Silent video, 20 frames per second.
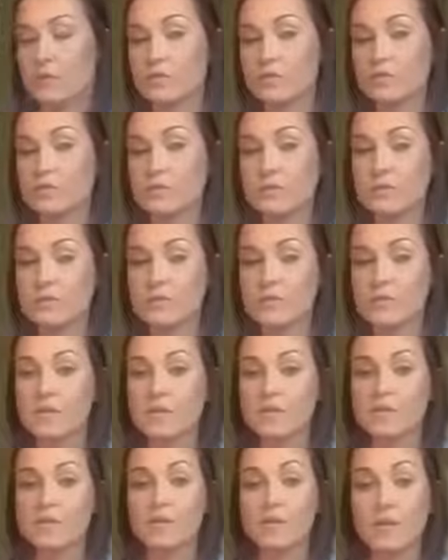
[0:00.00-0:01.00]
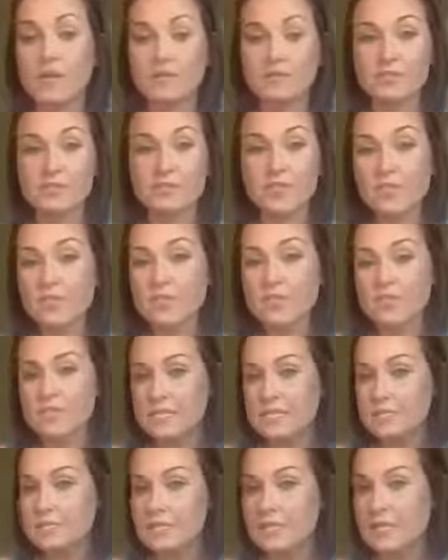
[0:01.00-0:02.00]
Which means you're not just getting
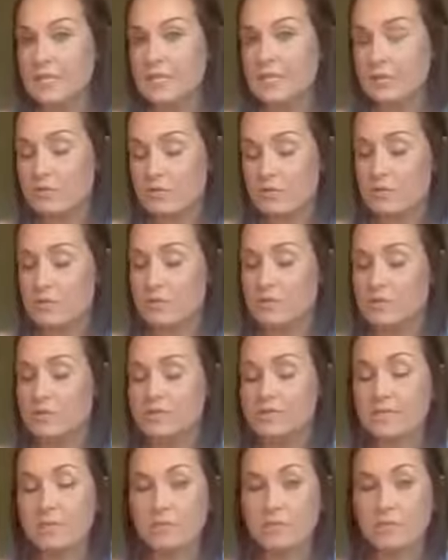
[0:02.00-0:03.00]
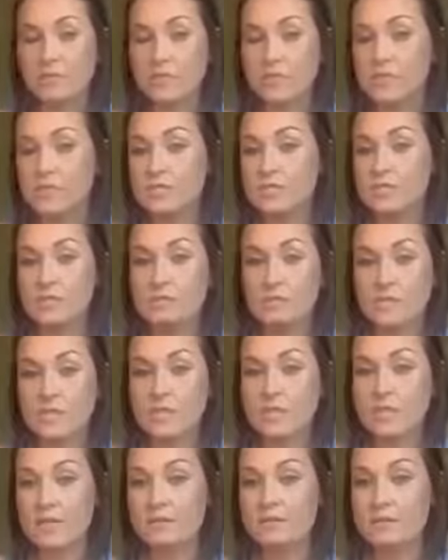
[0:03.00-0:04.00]
CBD, you're getting CBG,
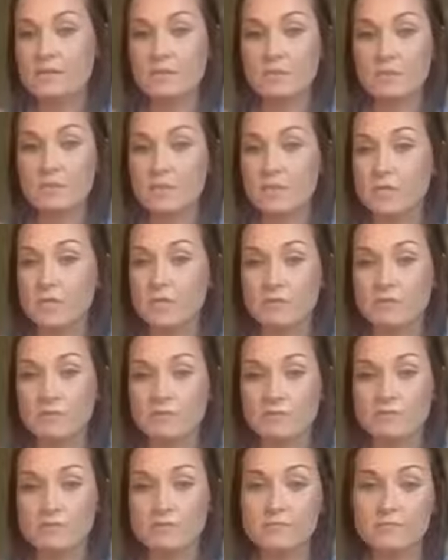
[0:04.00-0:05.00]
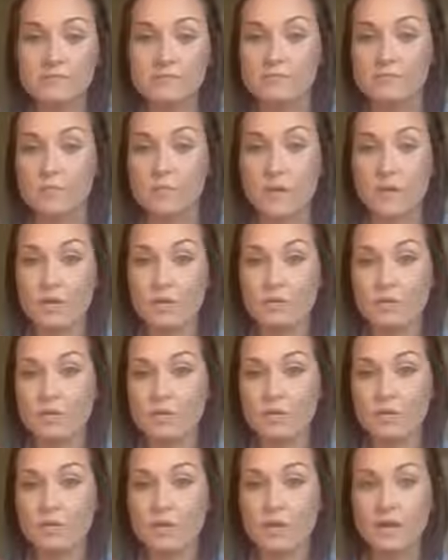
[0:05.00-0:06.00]
CBN, CB,
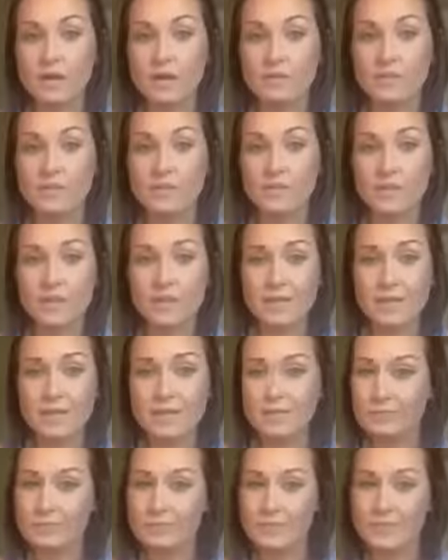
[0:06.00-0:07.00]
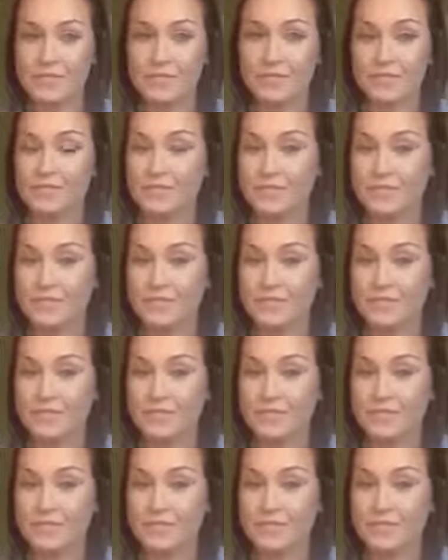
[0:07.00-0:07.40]
whatever, uh, CNN. I'm just kidding.